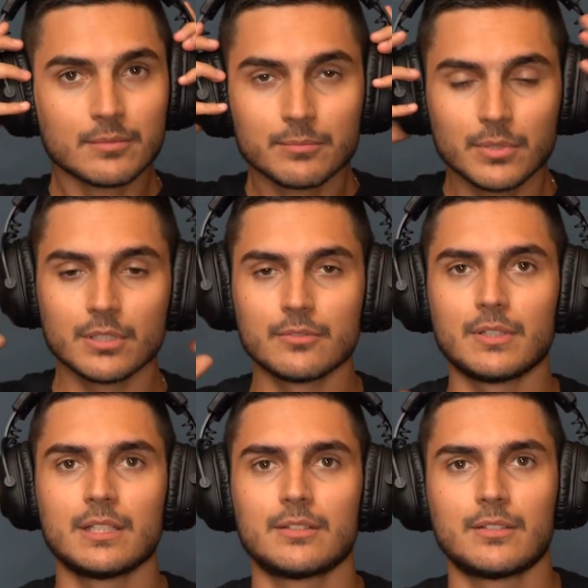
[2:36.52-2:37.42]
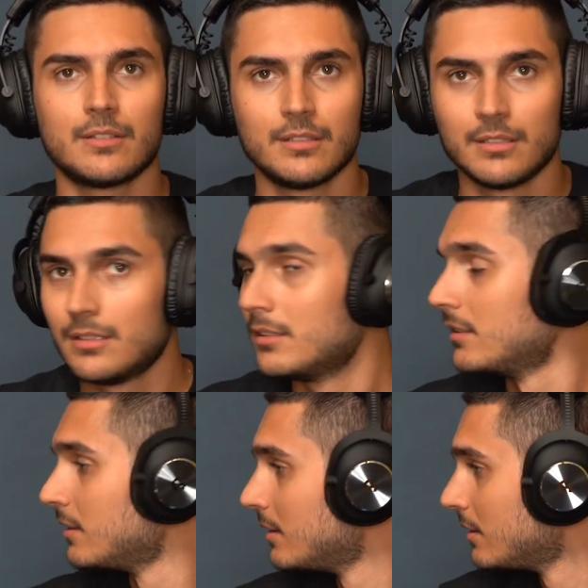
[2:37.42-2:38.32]
Perfect.
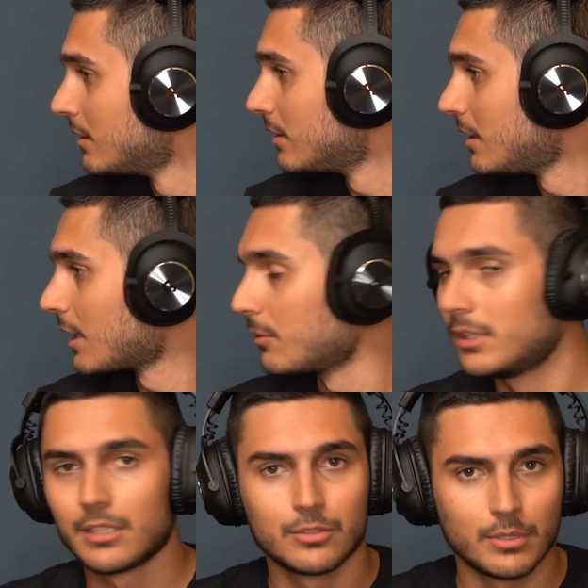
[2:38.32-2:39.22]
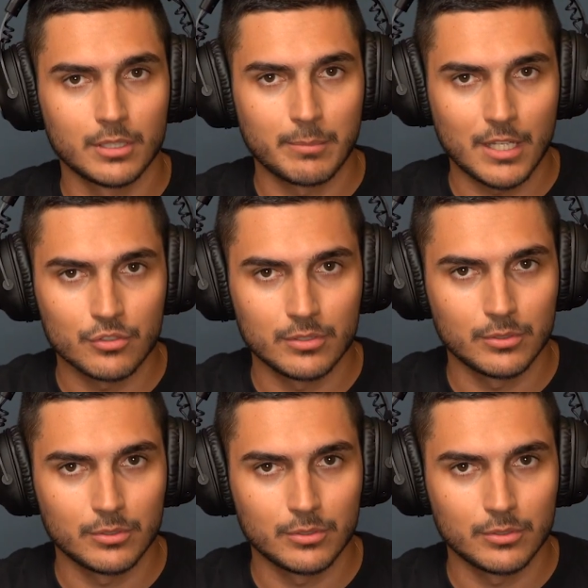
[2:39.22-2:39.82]
How do I look? Do I look magical?